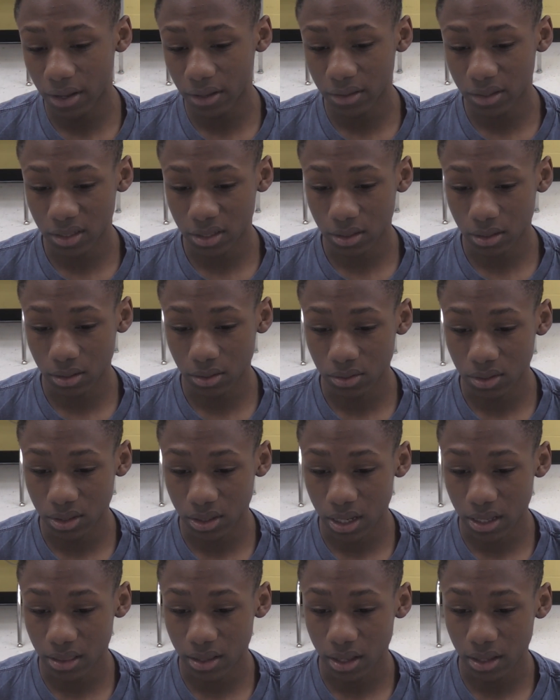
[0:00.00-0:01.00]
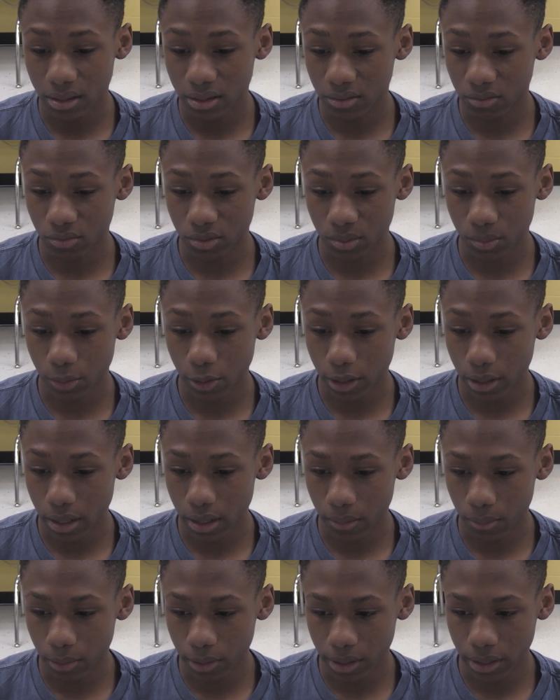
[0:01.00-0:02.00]
out the solution, I thought this was
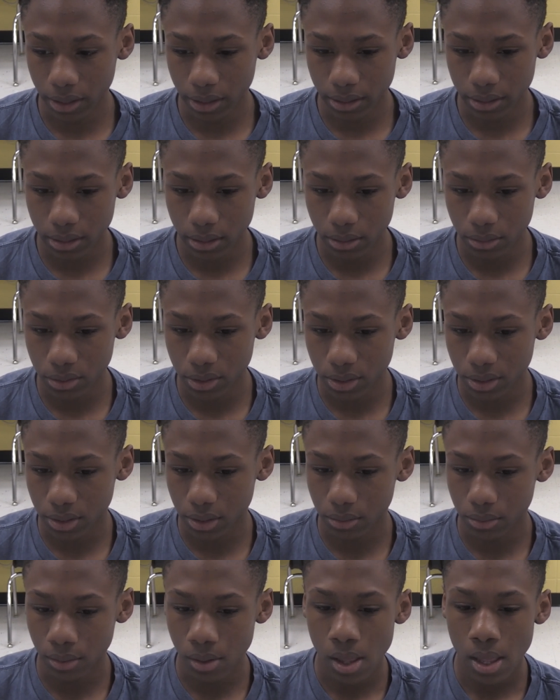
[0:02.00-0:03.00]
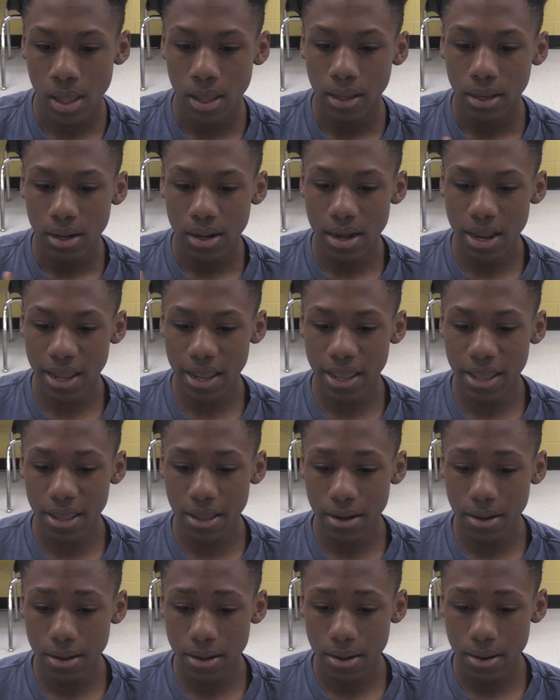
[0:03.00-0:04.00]
a pretty good solution. So,
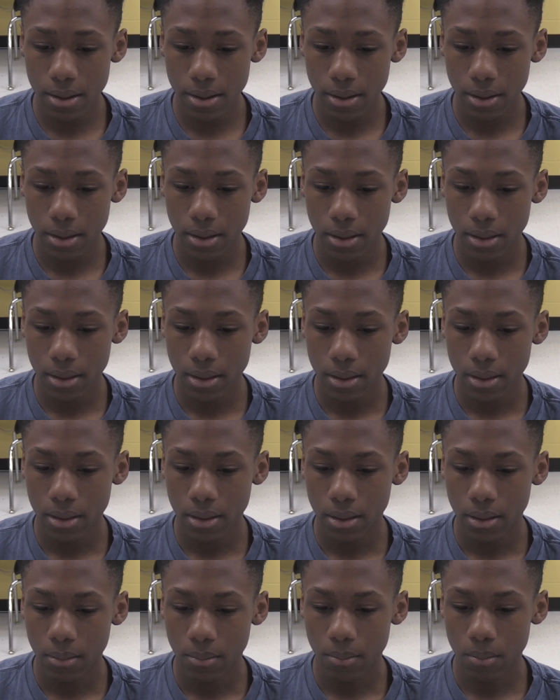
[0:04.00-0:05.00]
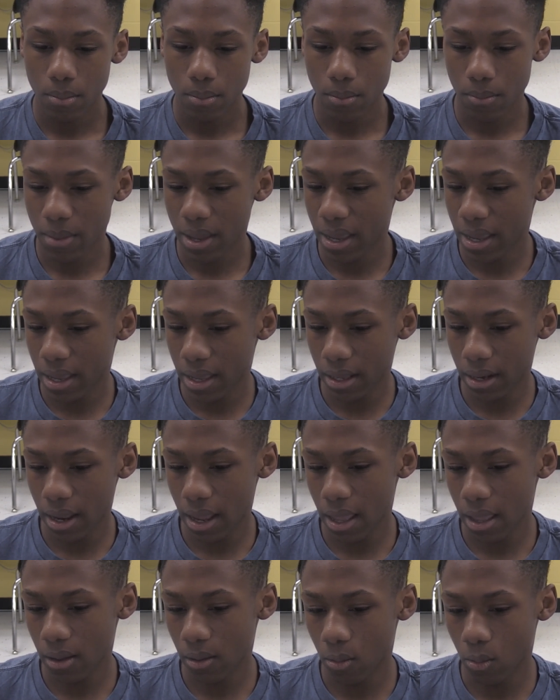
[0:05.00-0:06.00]
Dan
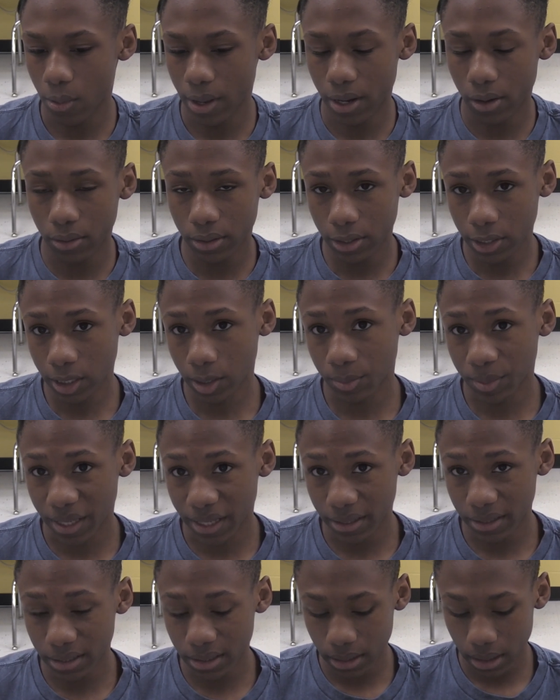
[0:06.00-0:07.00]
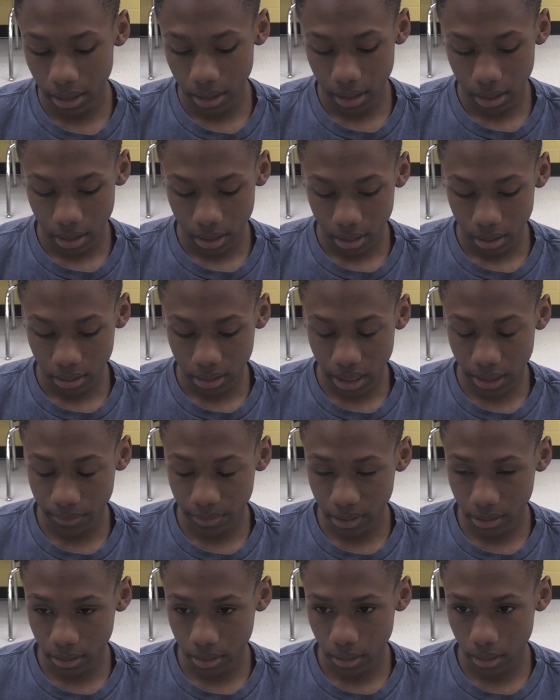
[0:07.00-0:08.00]
went on Neopets, typed
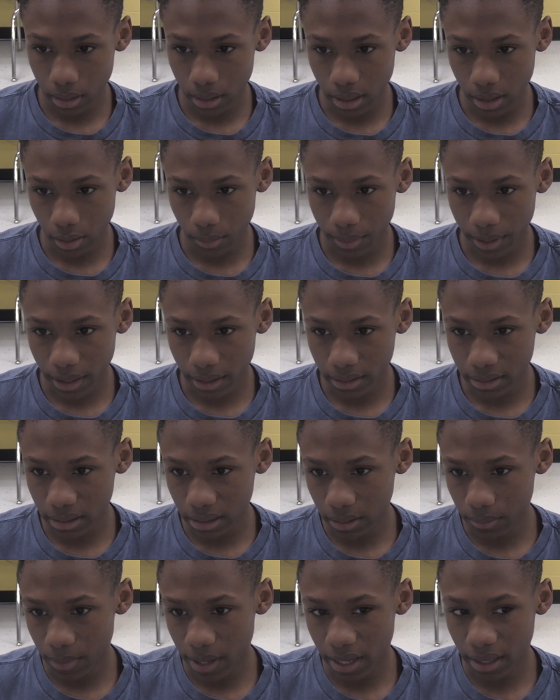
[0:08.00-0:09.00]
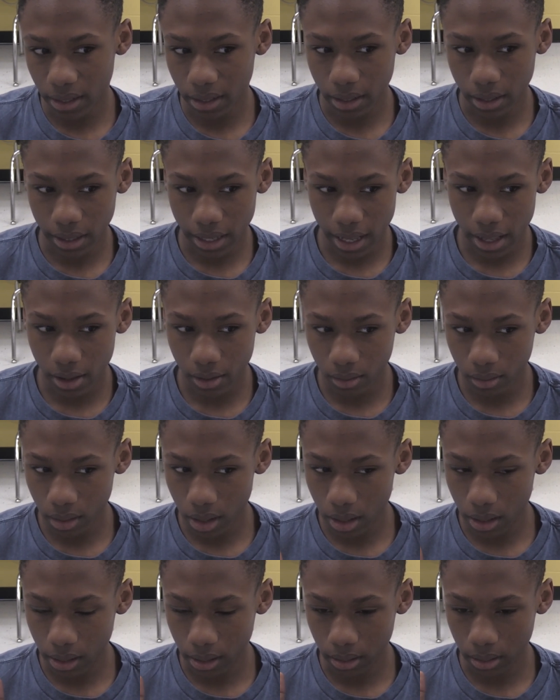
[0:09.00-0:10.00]
in Neopets, he made an account
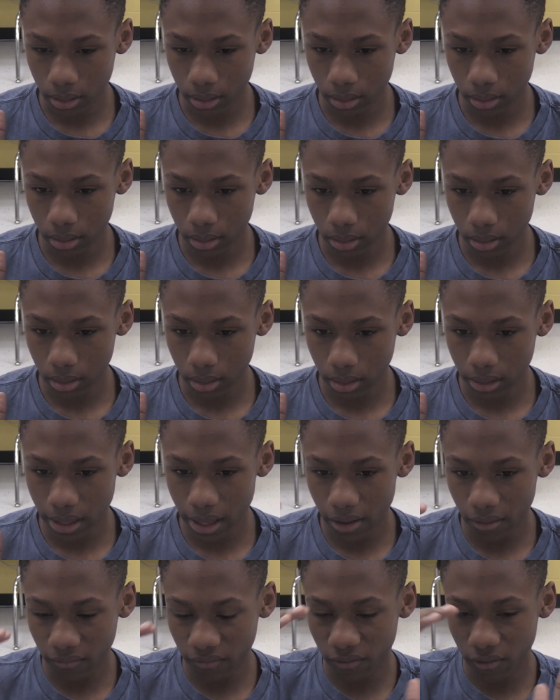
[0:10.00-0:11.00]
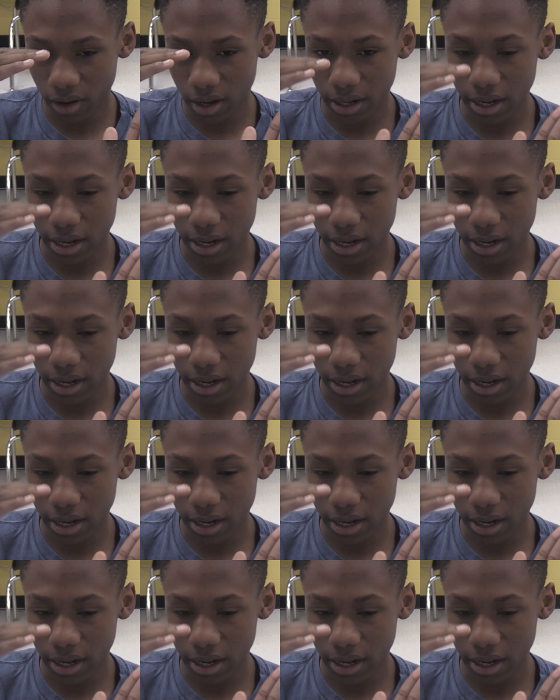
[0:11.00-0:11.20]
for a